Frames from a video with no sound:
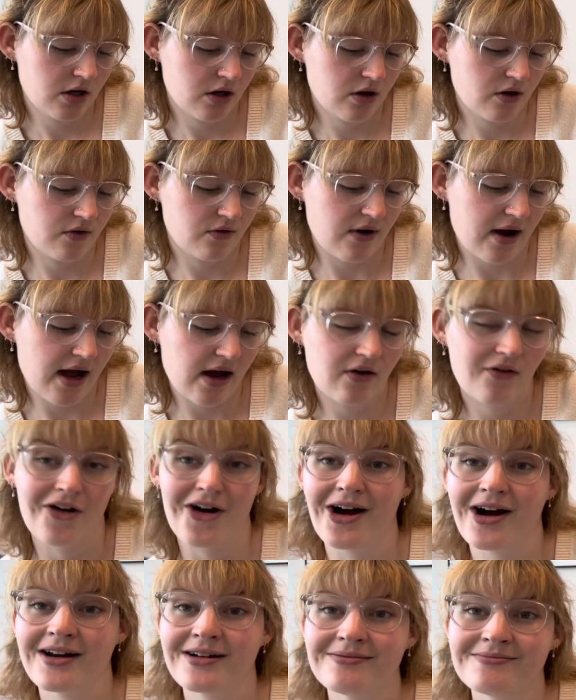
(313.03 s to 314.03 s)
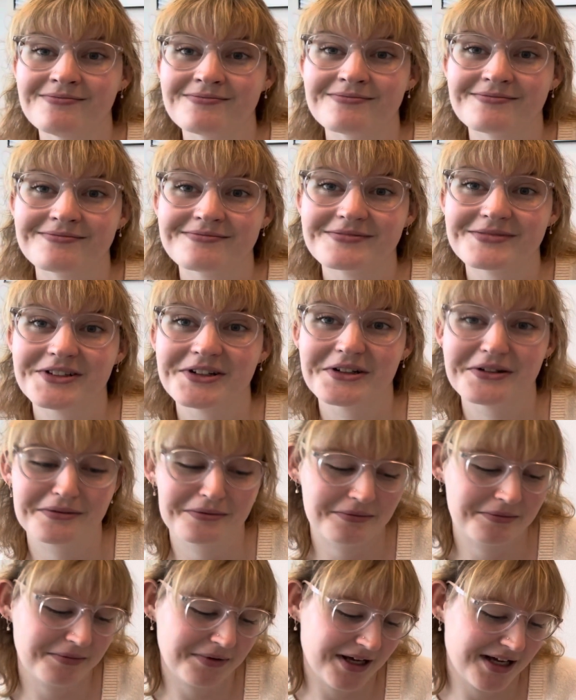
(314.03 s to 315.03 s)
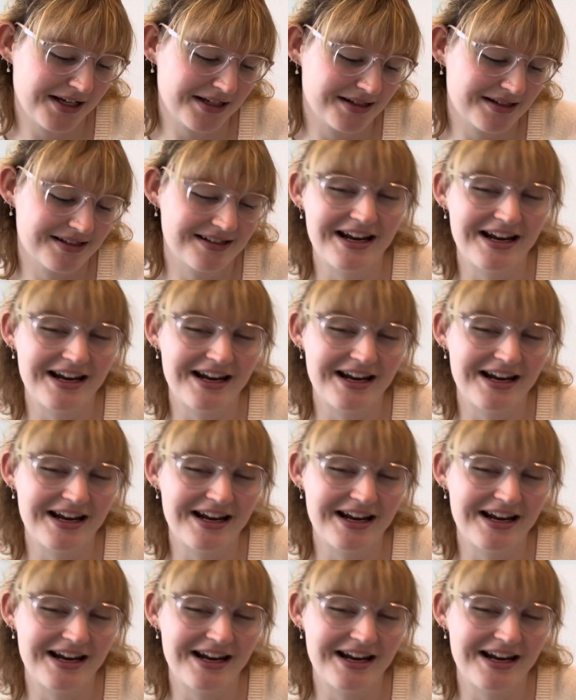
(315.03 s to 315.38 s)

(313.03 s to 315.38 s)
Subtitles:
Gragron. It's